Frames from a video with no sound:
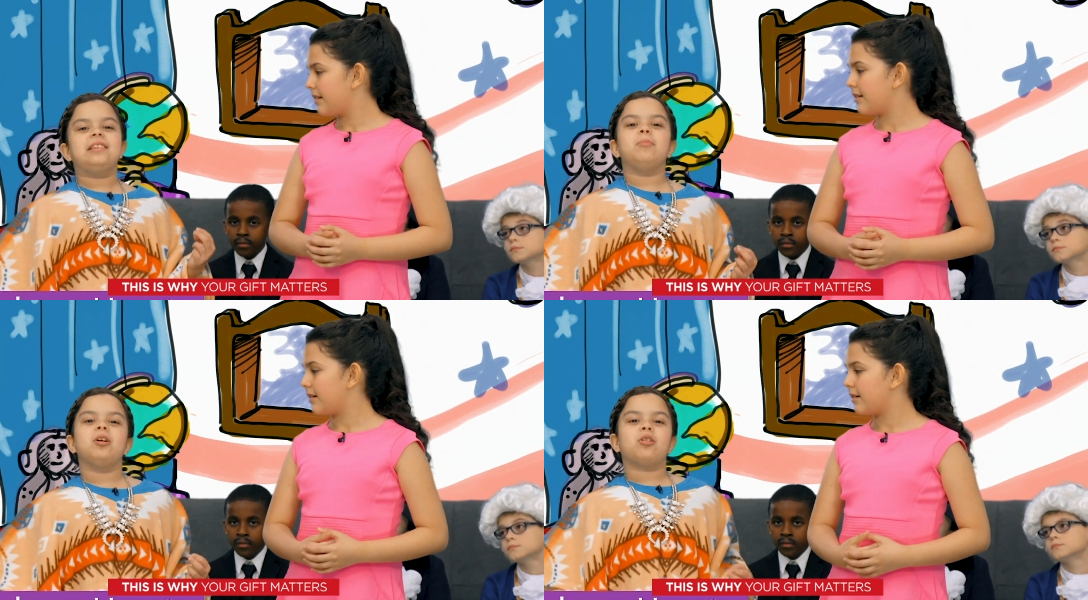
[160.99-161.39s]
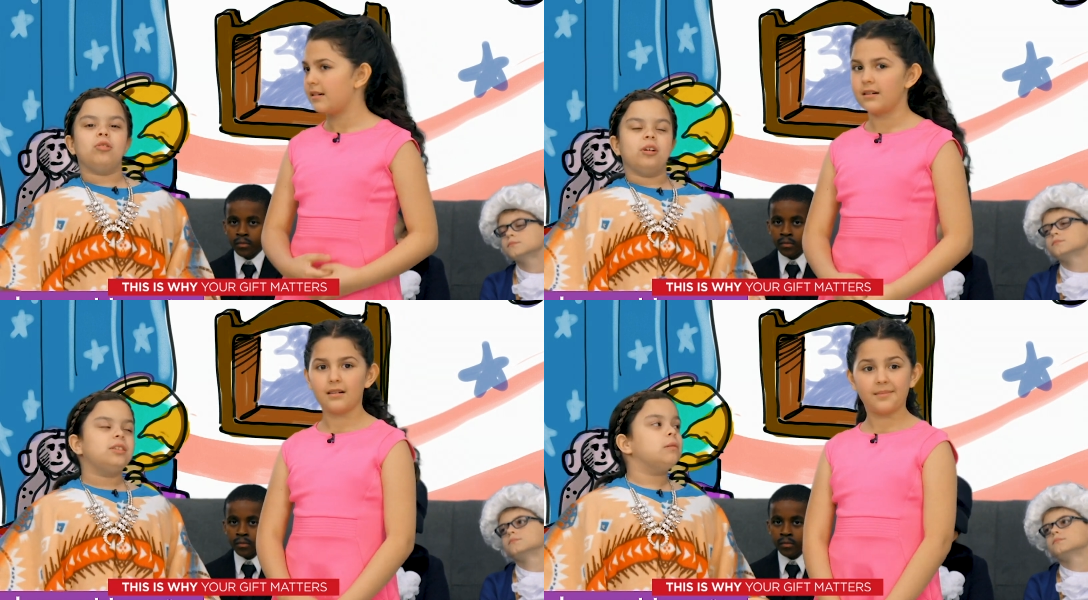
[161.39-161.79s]
Speaker 1: gente me
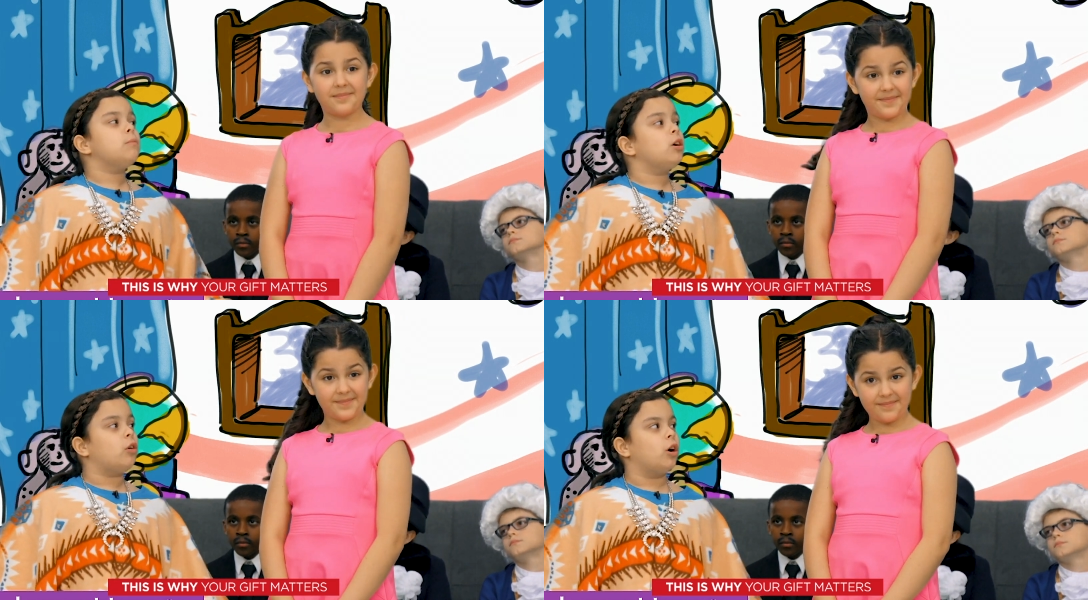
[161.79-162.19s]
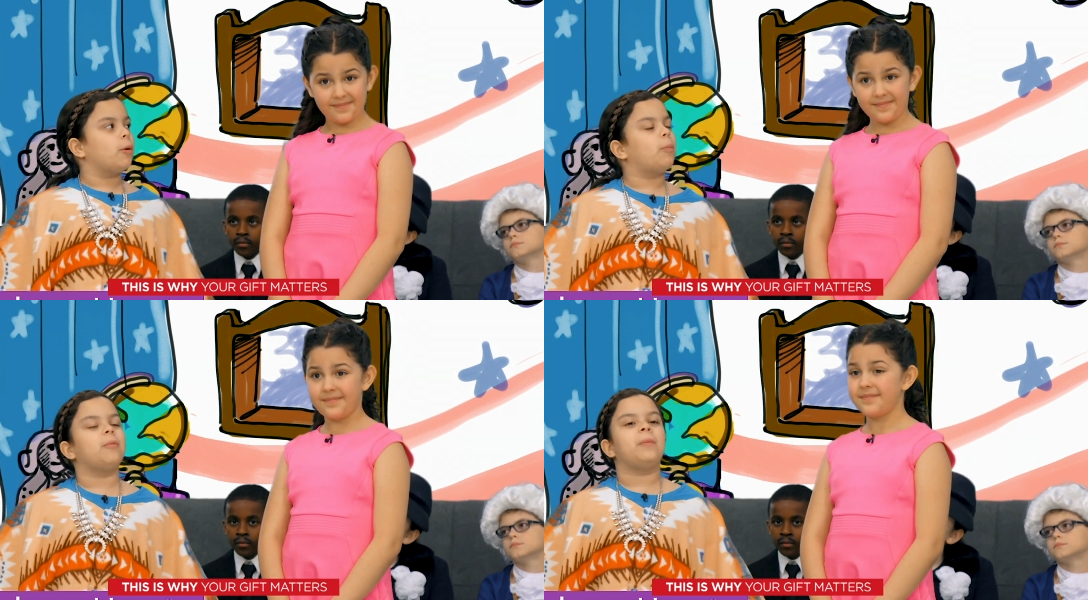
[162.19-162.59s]
conoce
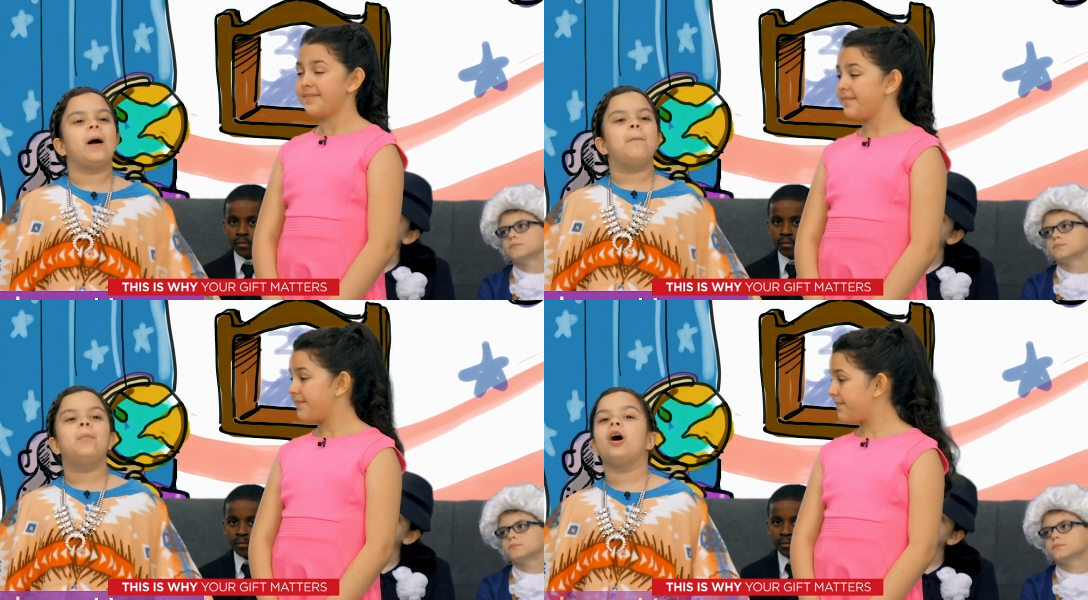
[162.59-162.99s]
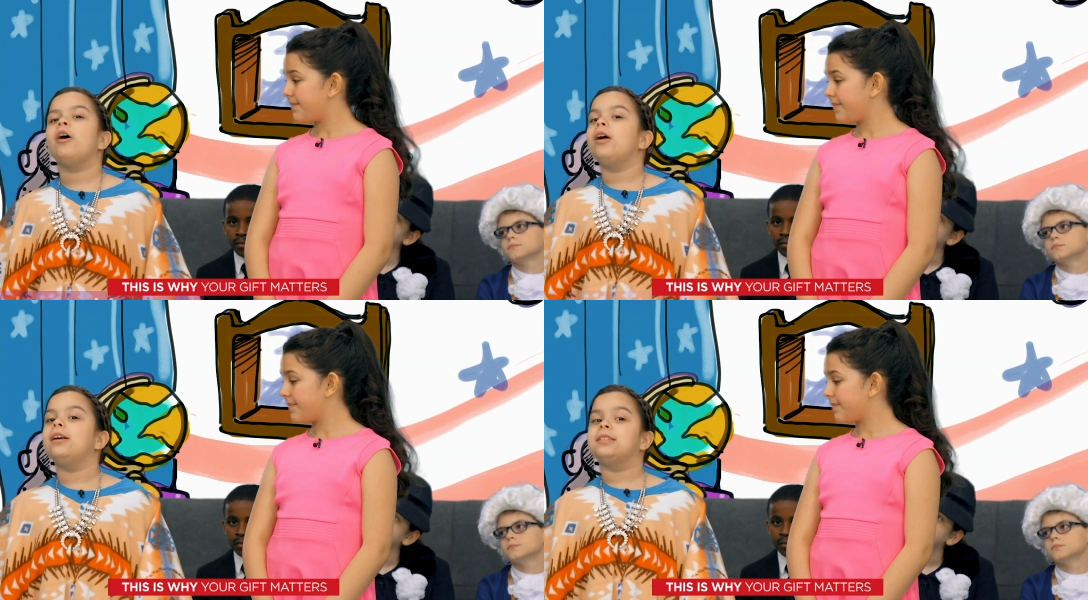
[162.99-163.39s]
mejor por mi
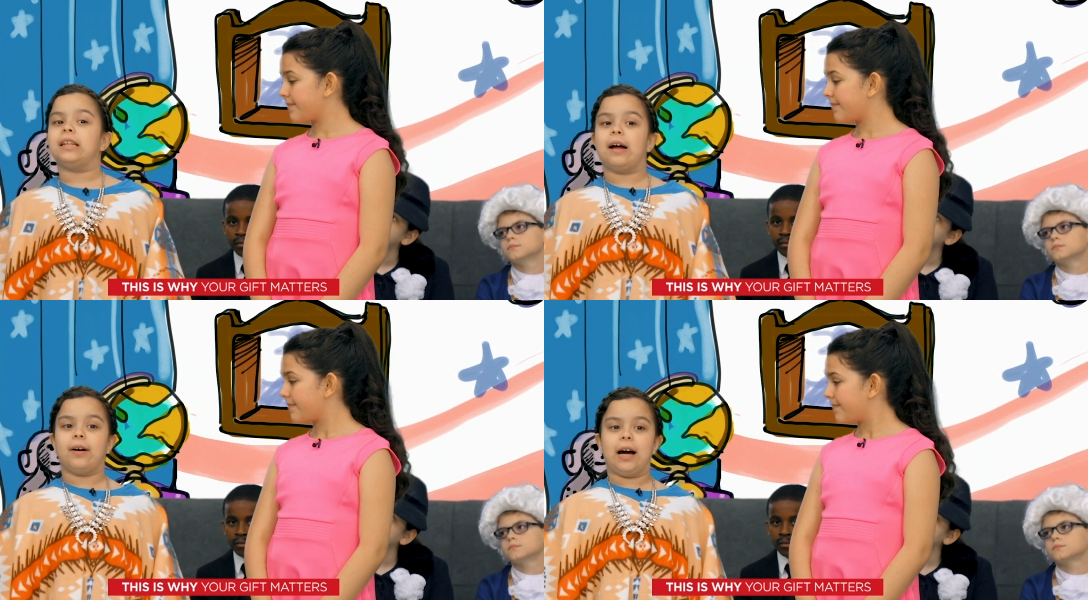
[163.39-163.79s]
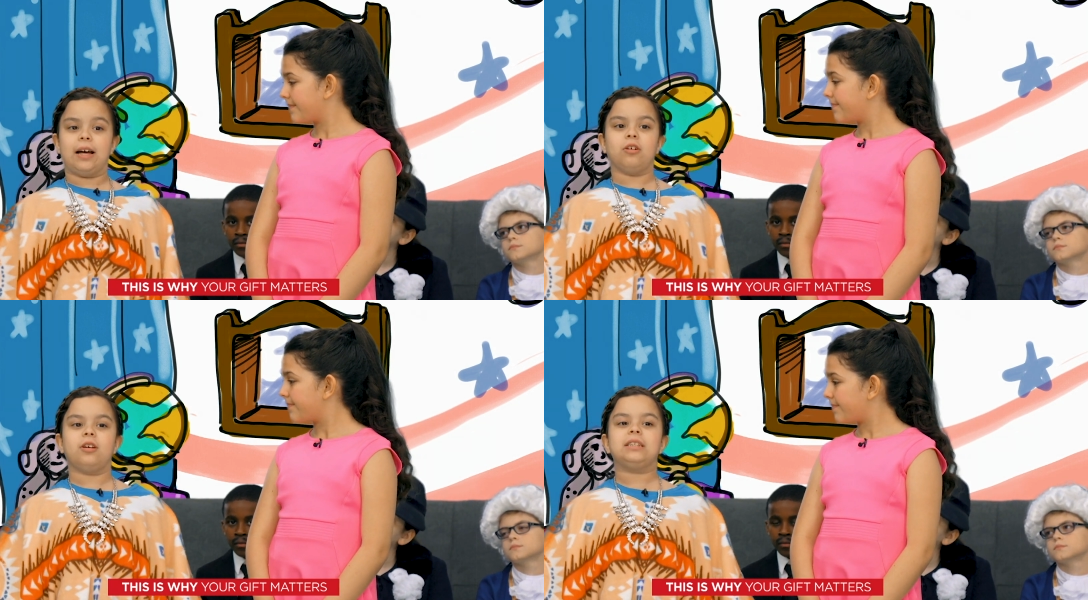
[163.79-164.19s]
apoyo a los
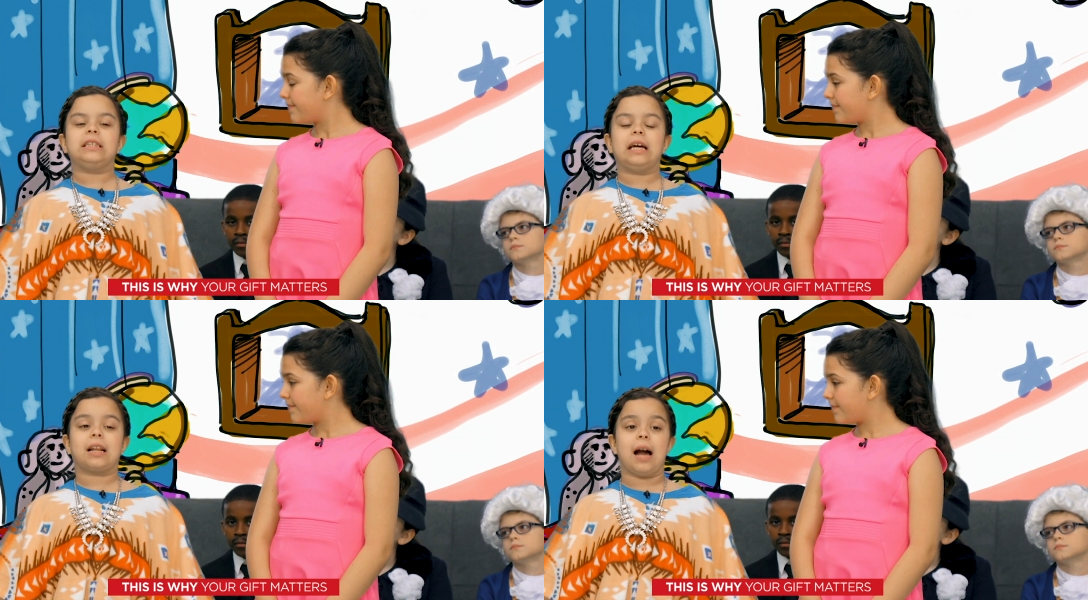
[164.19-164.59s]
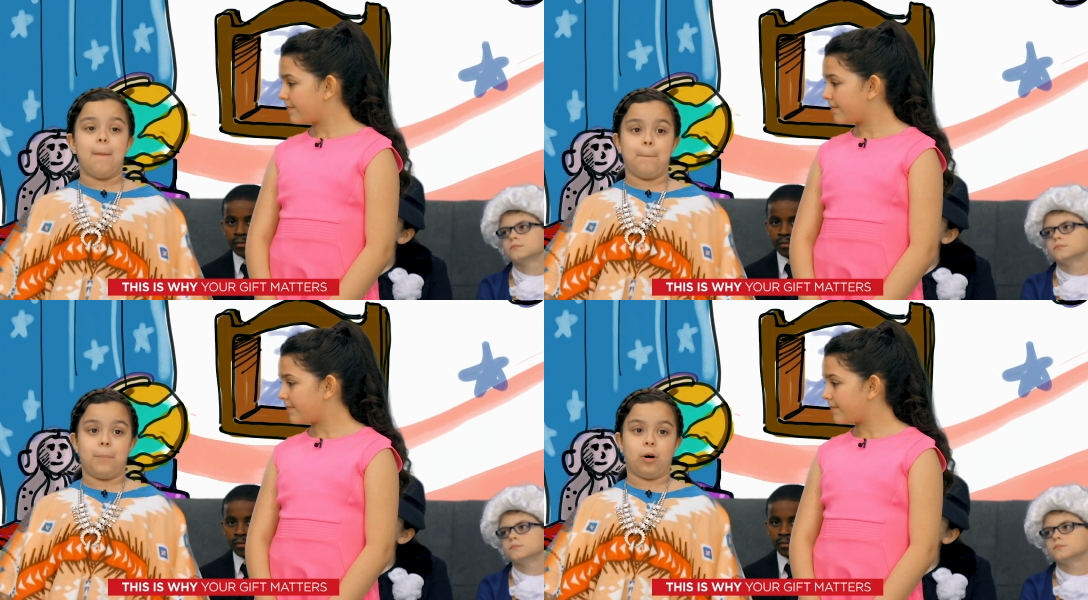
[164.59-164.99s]
trabajadores del
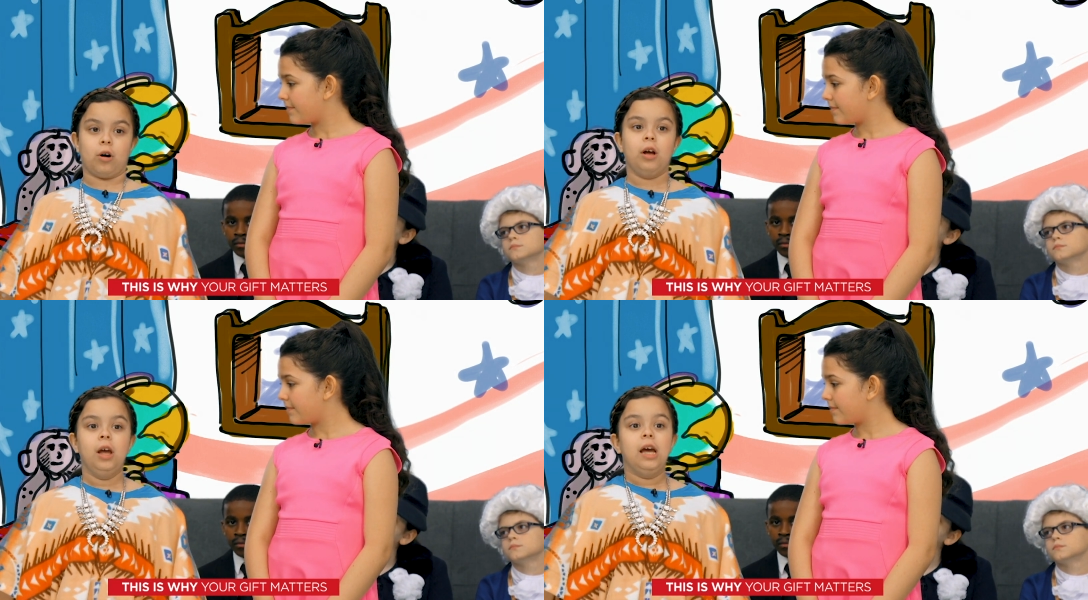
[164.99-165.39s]
campo.